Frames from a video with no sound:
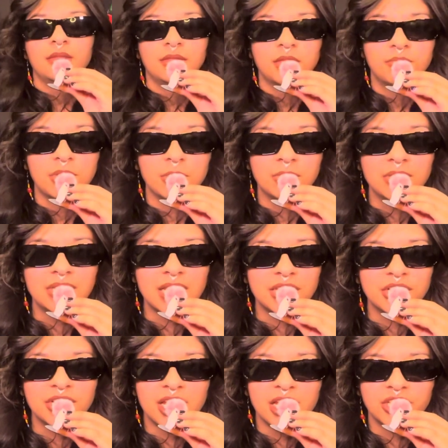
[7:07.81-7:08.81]
The public
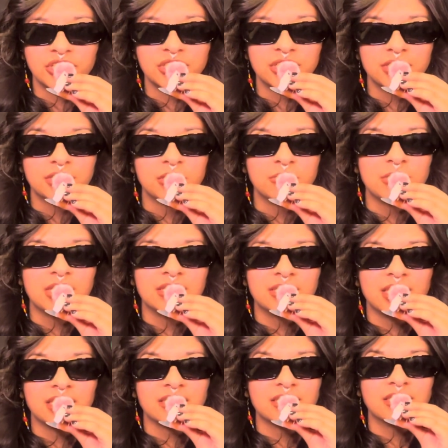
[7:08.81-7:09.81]
education system in
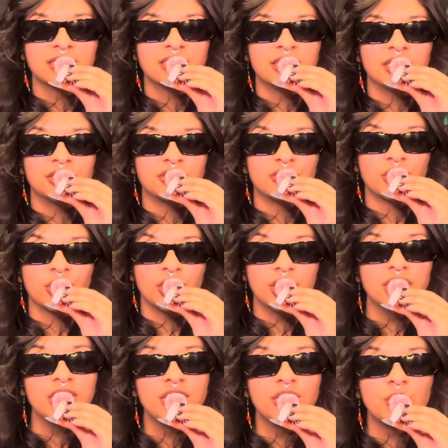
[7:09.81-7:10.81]
Texas is
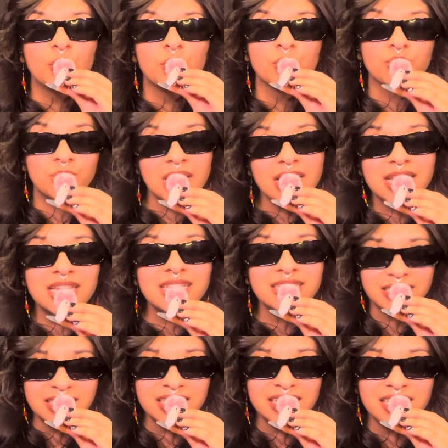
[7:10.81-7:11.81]
currently
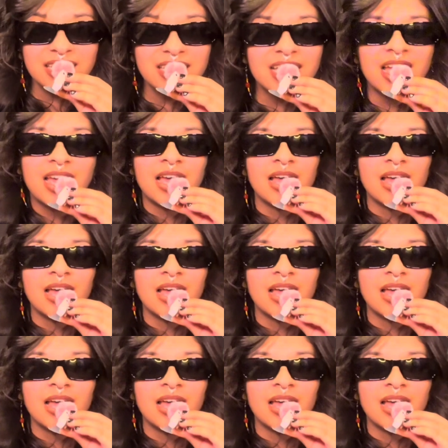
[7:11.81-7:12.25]
crazy.